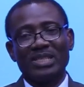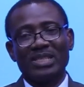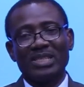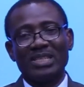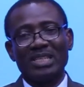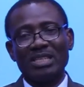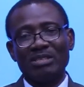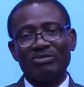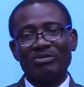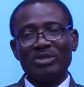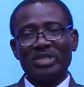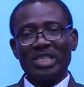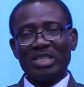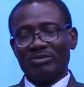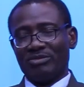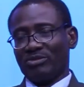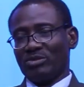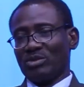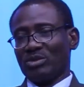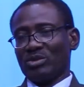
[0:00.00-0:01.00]
Even
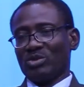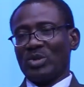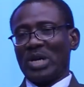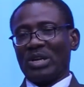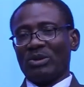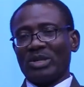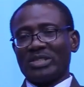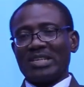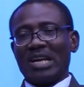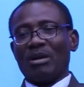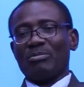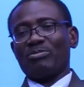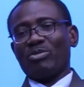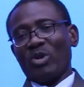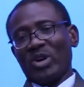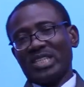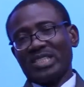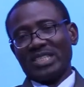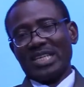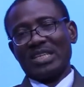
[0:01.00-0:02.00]
if you are not
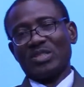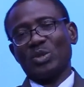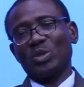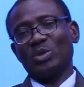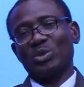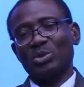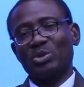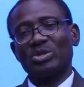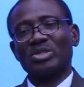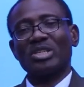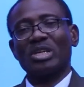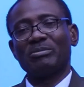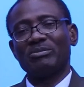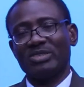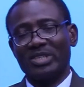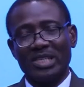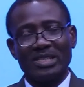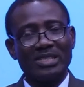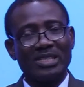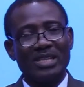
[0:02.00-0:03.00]
appointed to do
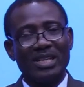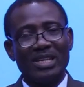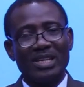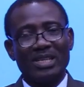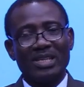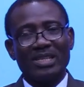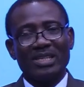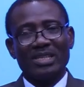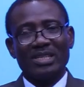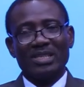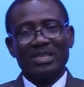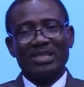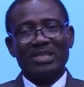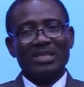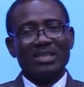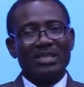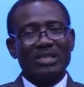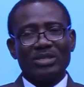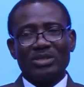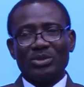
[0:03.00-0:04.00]
something,
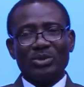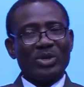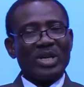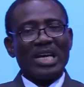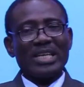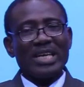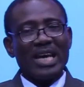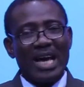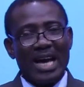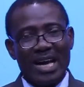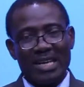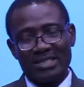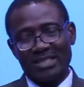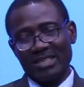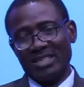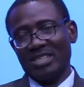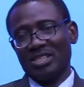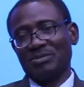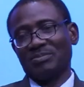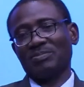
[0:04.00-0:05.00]
you can
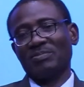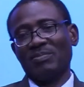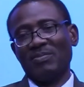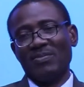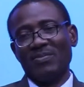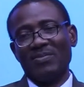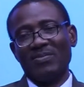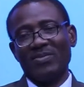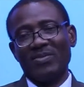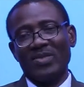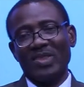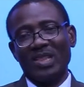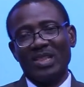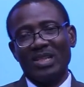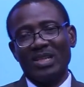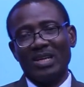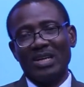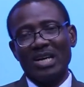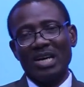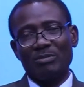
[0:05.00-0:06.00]
ask.
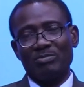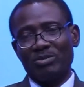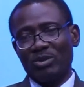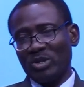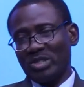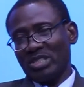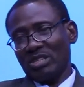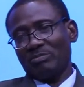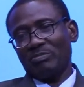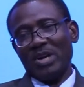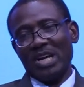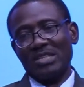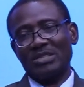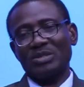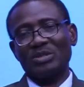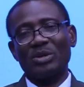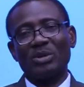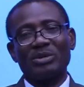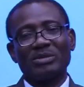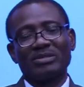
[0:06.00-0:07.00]
Approach the
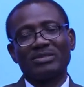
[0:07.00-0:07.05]
pastor.